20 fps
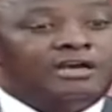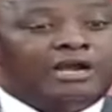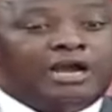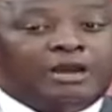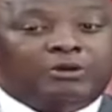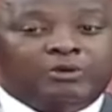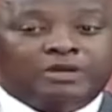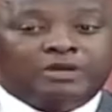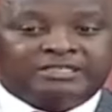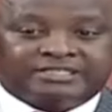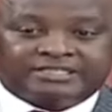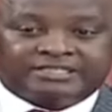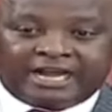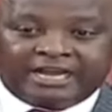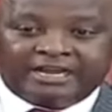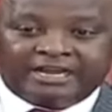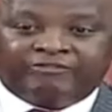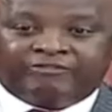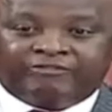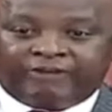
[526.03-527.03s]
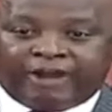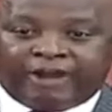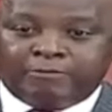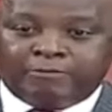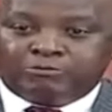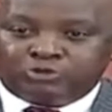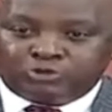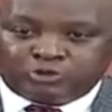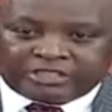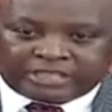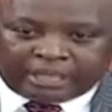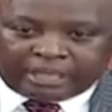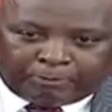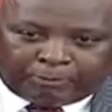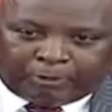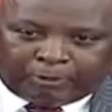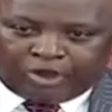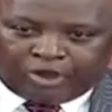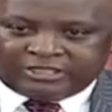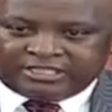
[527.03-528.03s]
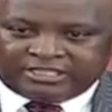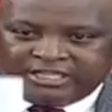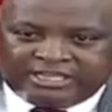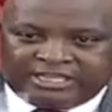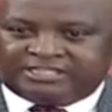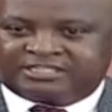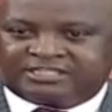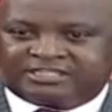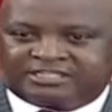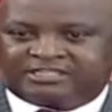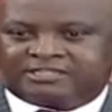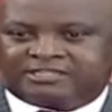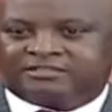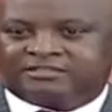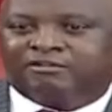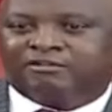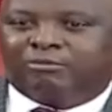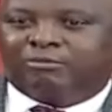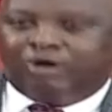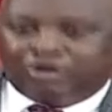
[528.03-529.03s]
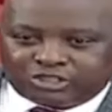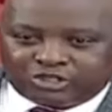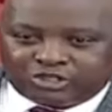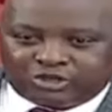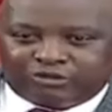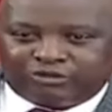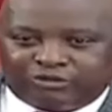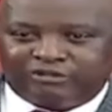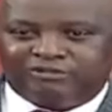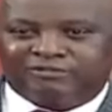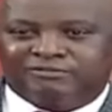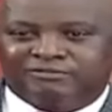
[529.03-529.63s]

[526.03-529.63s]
I will stand firm to support this motion,